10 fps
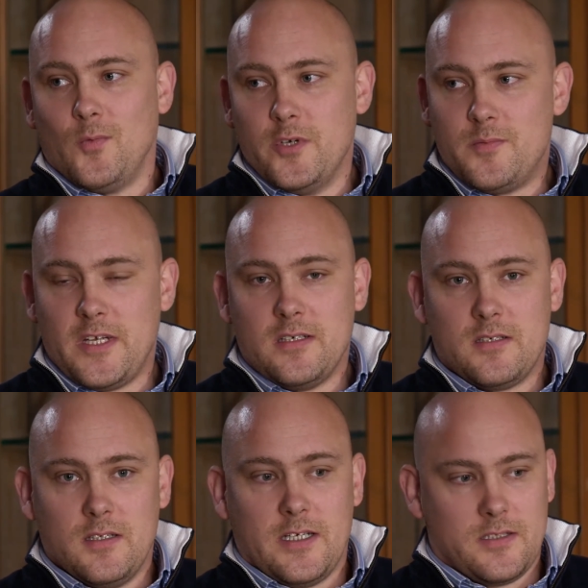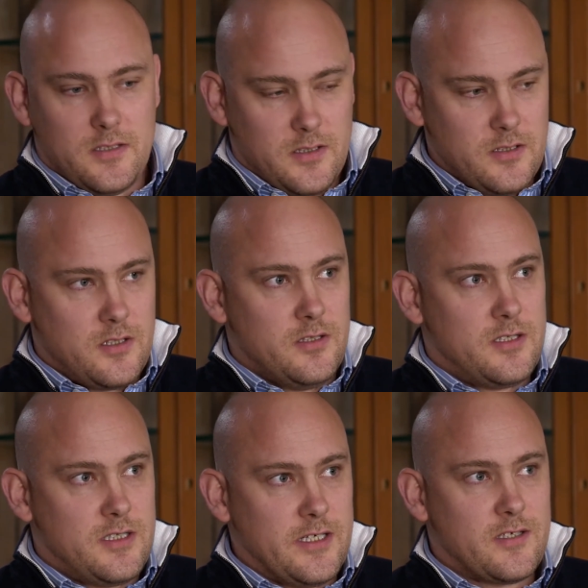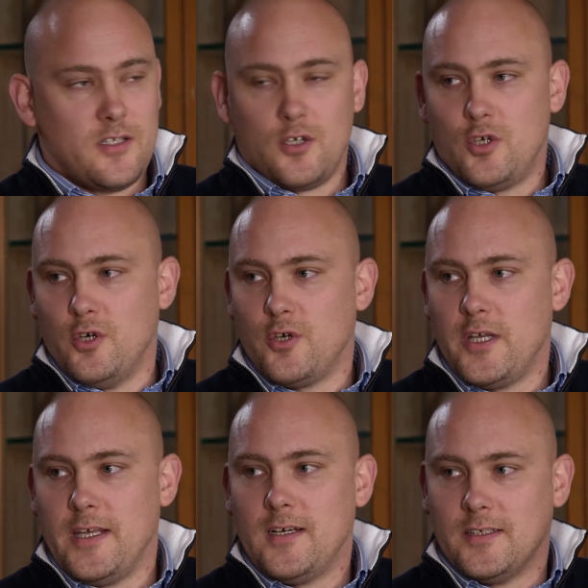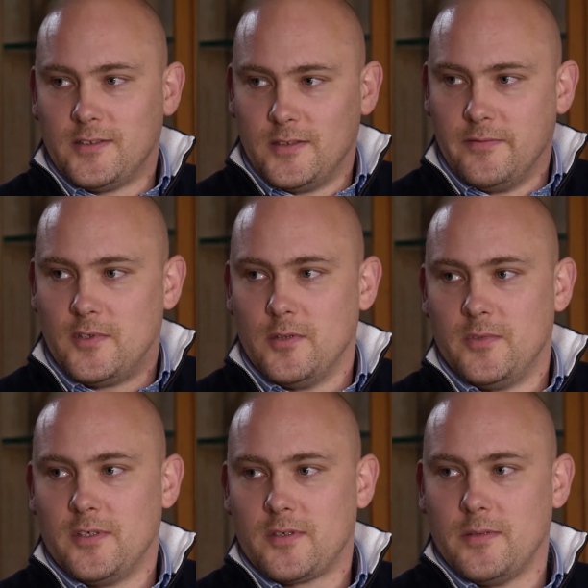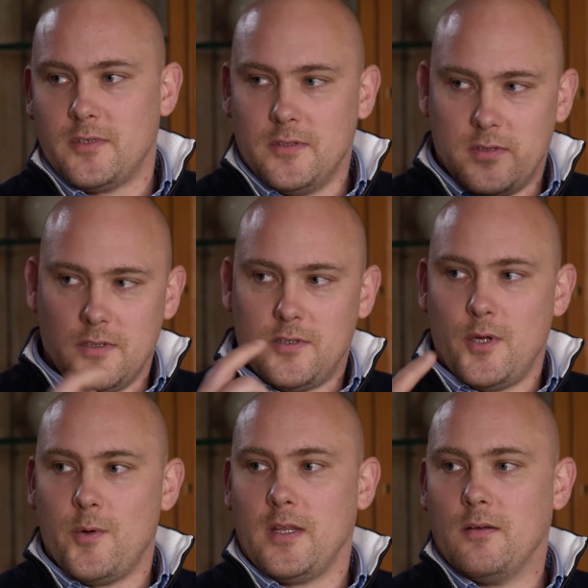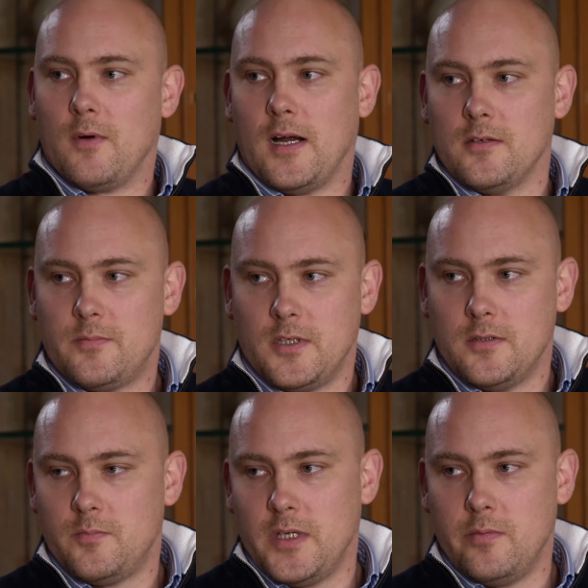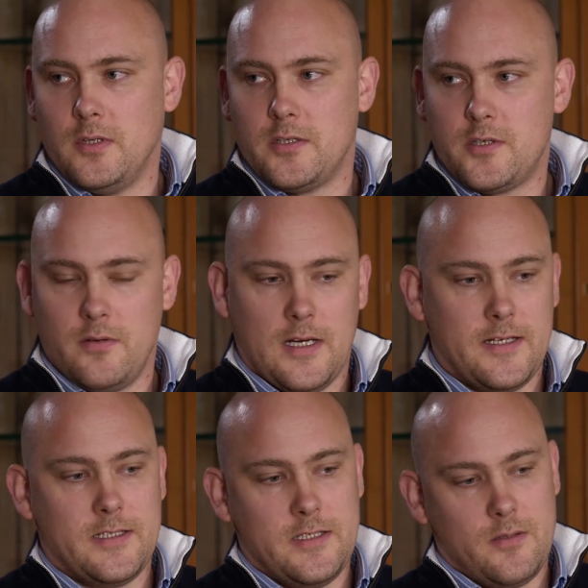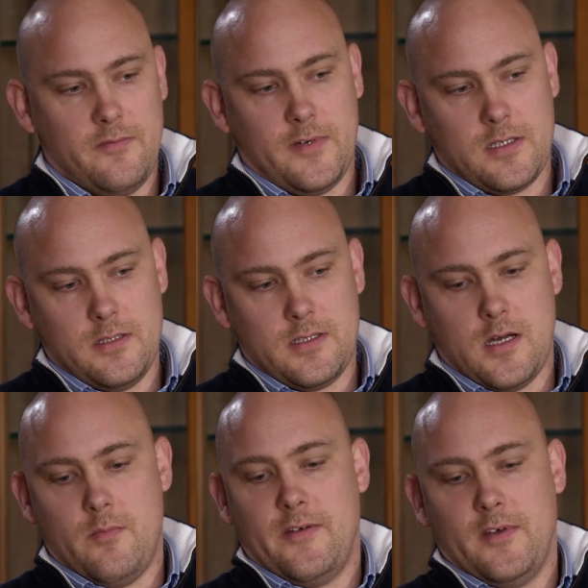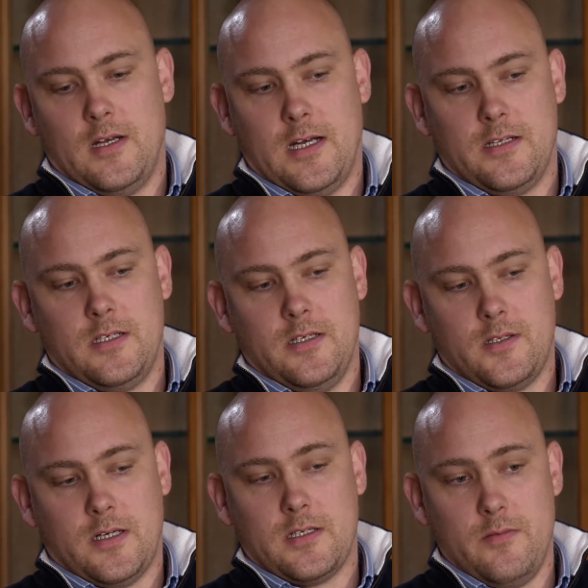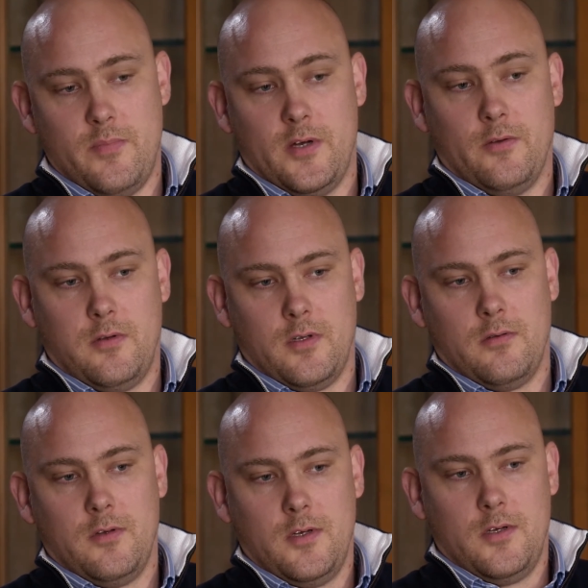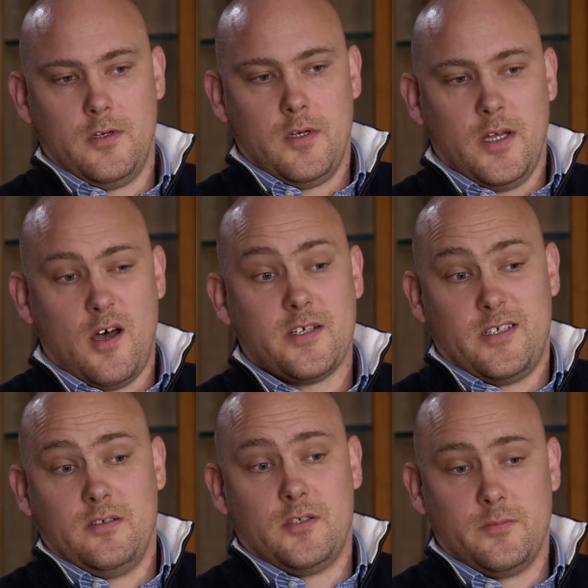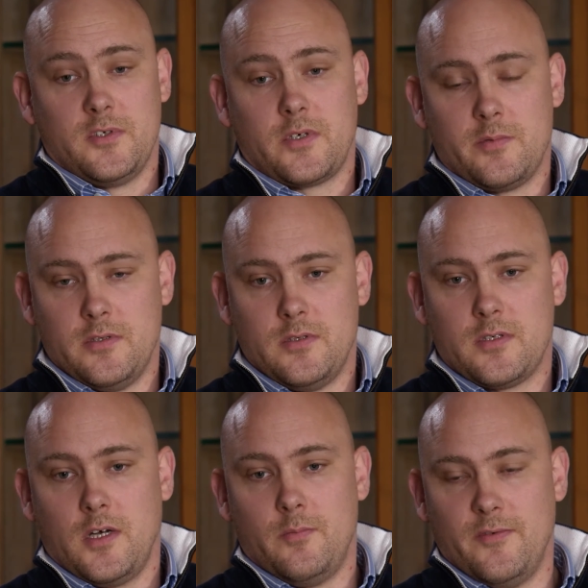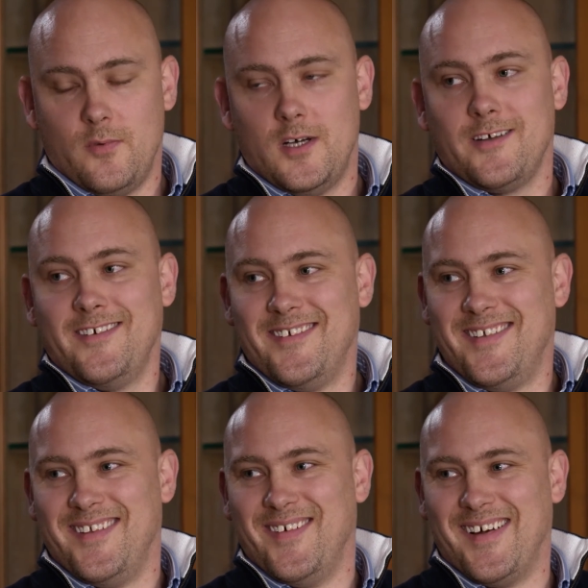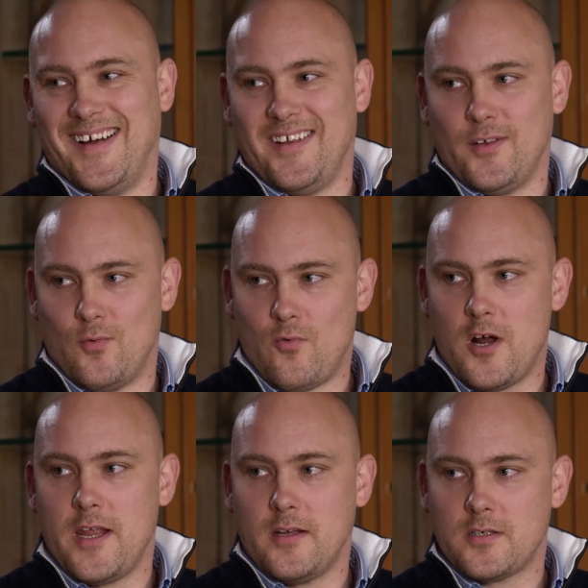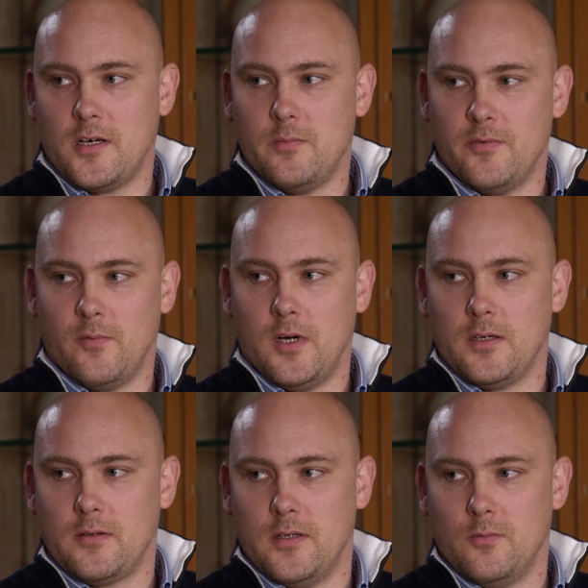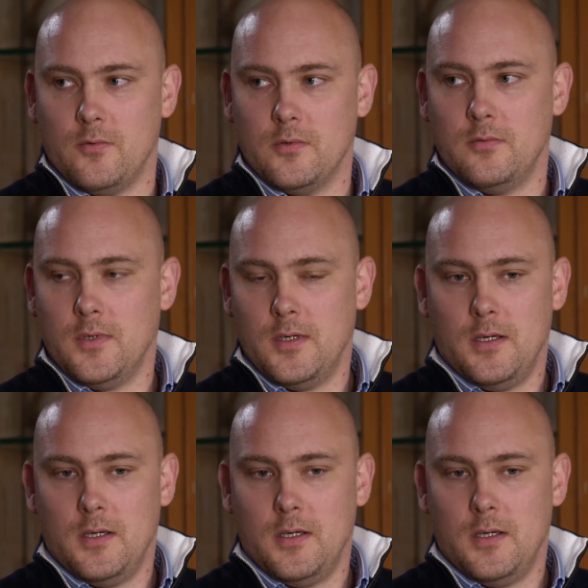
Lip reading: which means that there's just this consistent cookie cutter of job descriptions that's doing the rounds because people are too lazy to invest the time, effort and energy to actually build the... I see job descriptions as a scope of work, right? You're writing a scope of work that will